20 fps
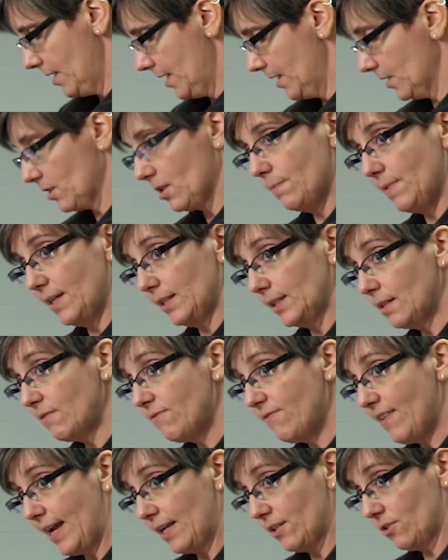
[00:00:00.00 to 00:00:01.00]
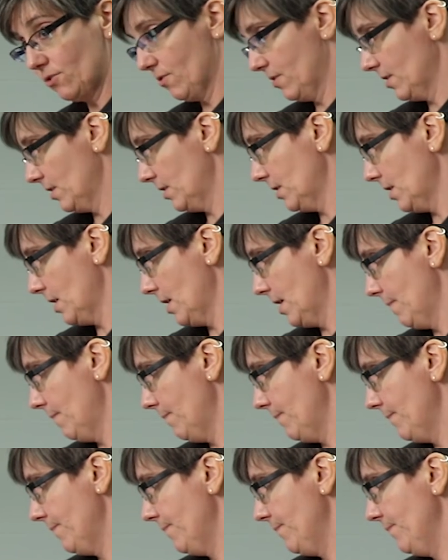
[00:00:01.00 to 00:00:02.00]
It's going to be a little faster this
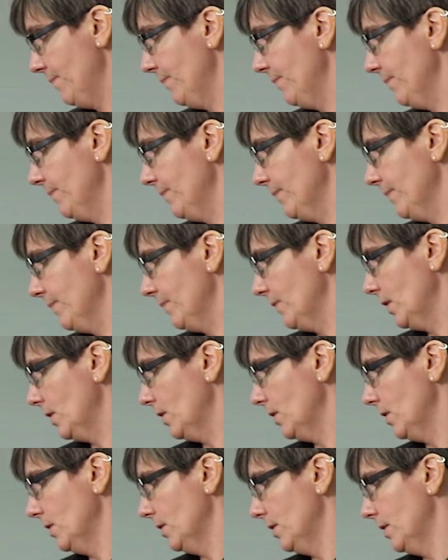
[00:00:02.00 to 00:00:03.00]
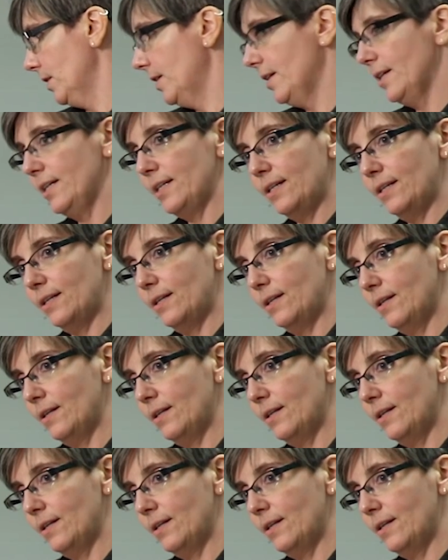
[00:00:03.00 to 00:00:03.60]
time. Good.